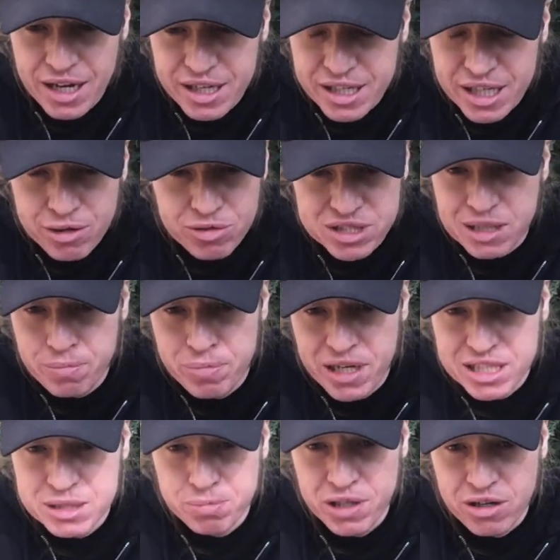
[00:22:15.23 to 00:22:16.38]
he was the
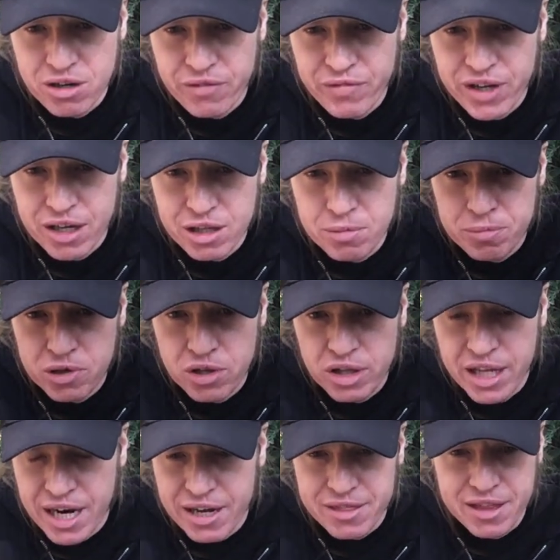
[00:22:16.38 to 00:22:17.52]
best player available,
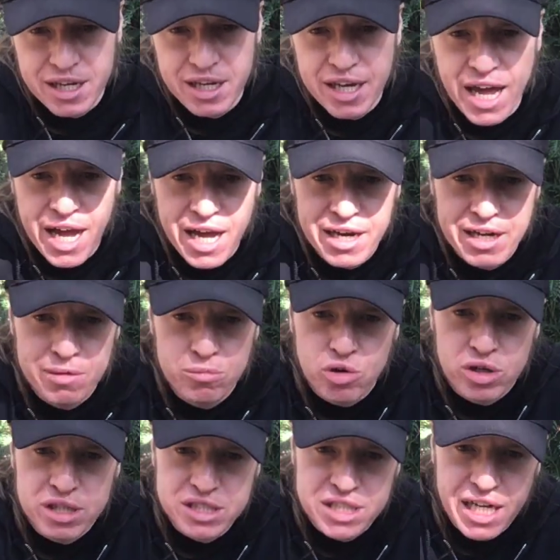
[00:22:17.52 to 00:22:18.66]
and I think adding
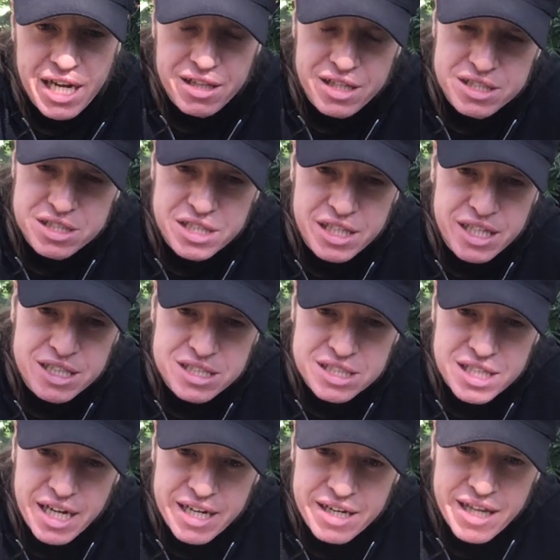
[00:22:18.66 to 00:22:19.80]
more talent to the
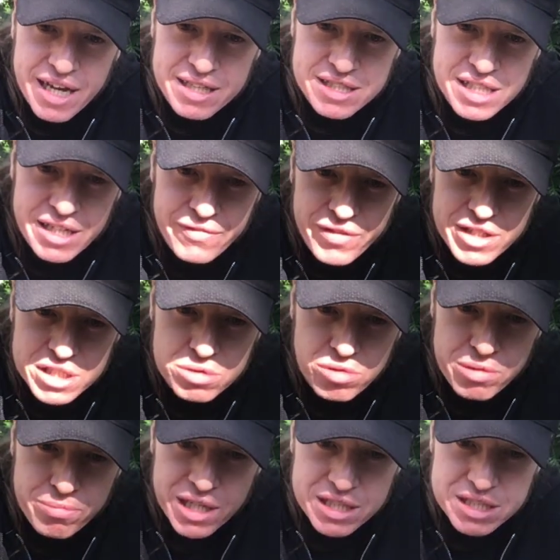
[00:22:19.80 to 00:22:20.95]
inside of that defense would
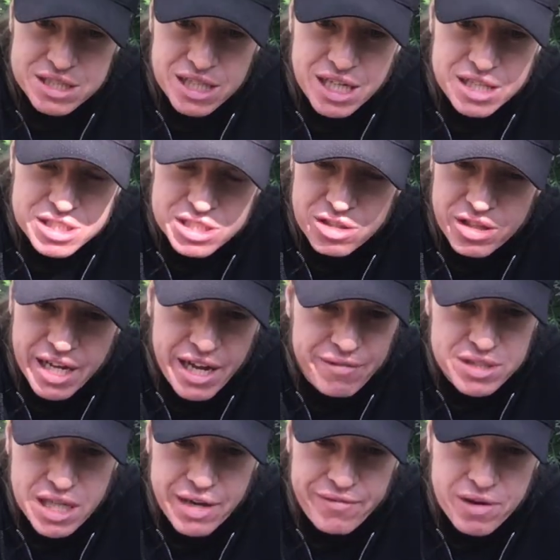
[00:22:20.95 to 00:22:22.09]
make sense. You'll have
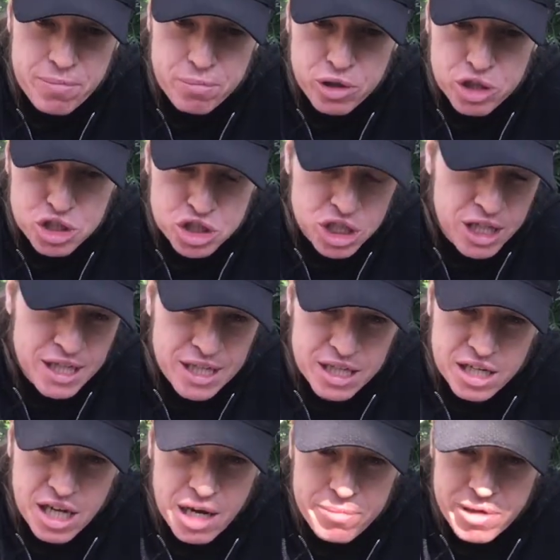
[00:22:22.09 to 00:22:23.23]
Devin Bush
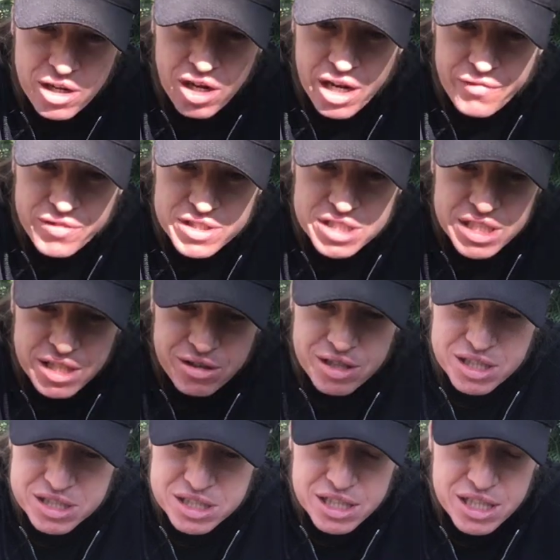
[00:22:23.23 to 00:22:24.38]
coming off a
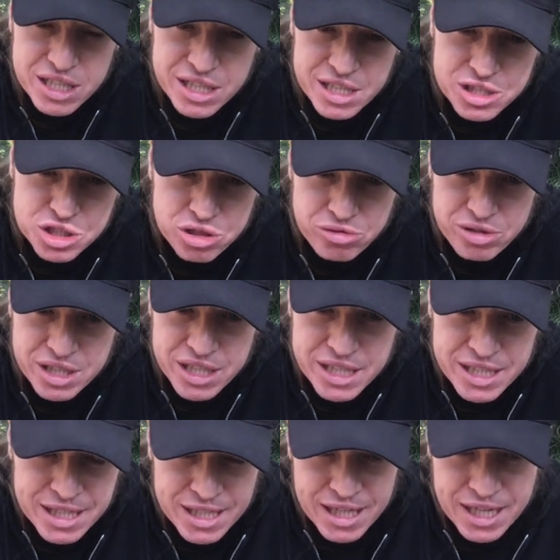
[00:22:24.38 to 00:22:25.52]
serious knee injury,